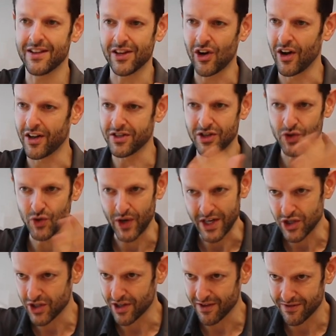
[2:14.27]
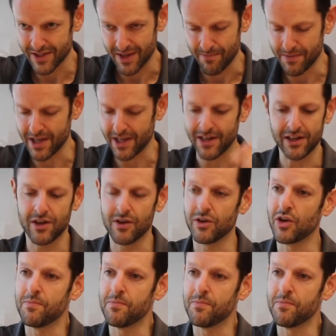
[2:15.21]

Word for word: the concentration of something it could,